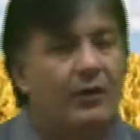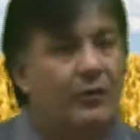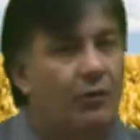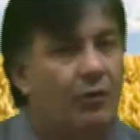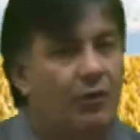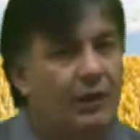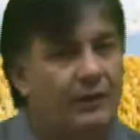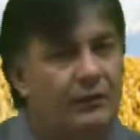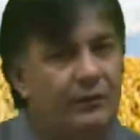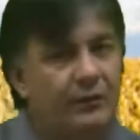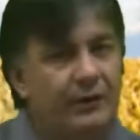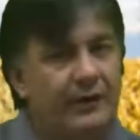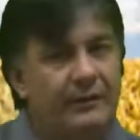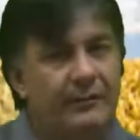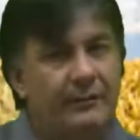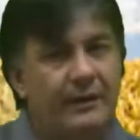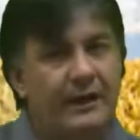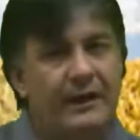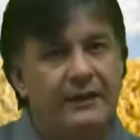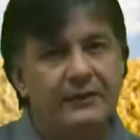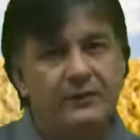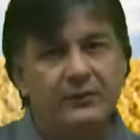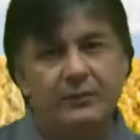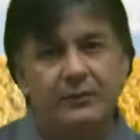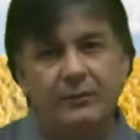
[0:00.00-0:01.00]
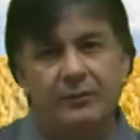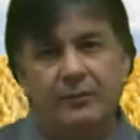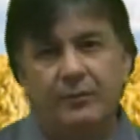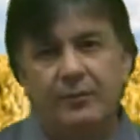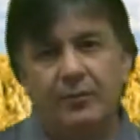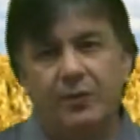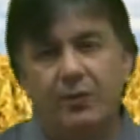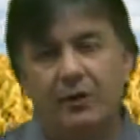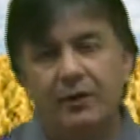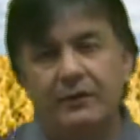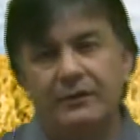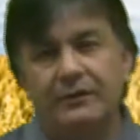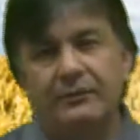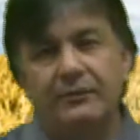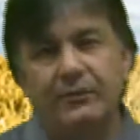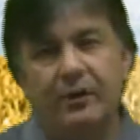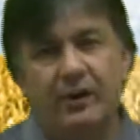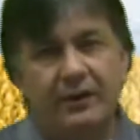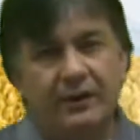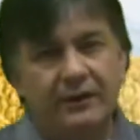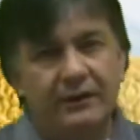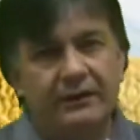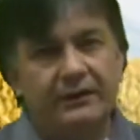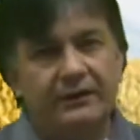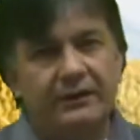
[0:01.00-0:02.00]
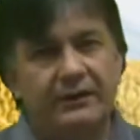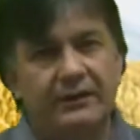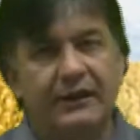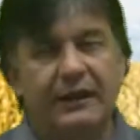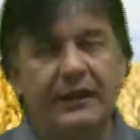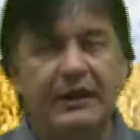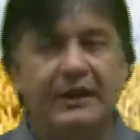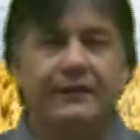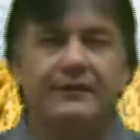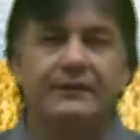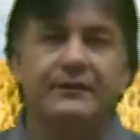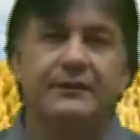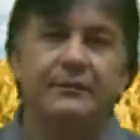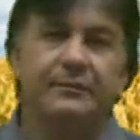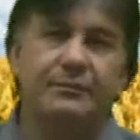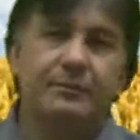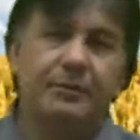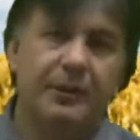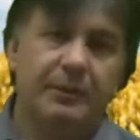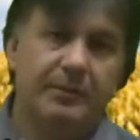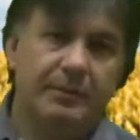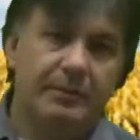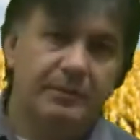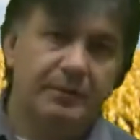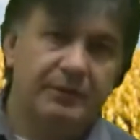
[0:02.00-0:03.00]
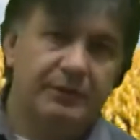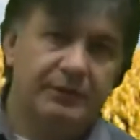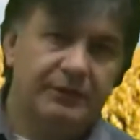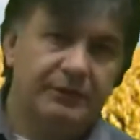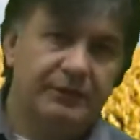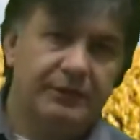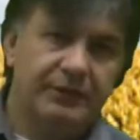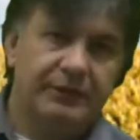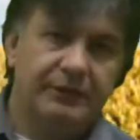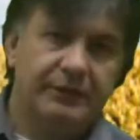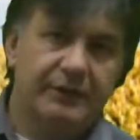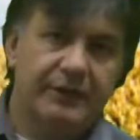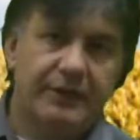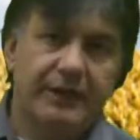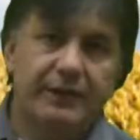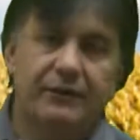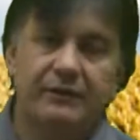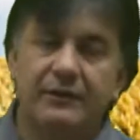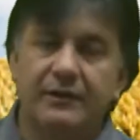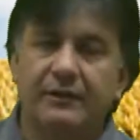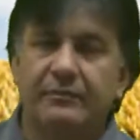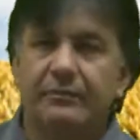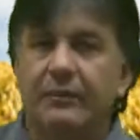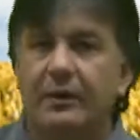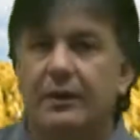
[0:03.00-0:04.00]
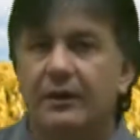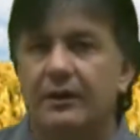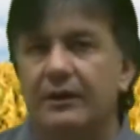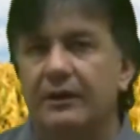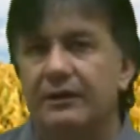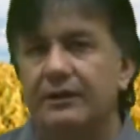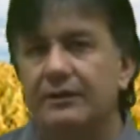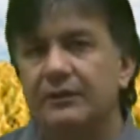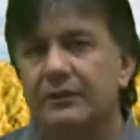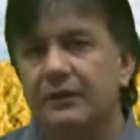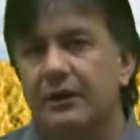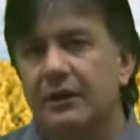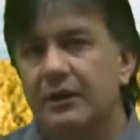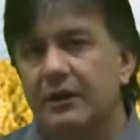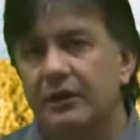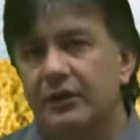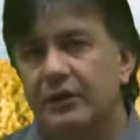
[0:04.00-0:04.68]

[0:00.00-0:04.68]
Once we get past the report, the market's going to have to probably turn to the outside markets,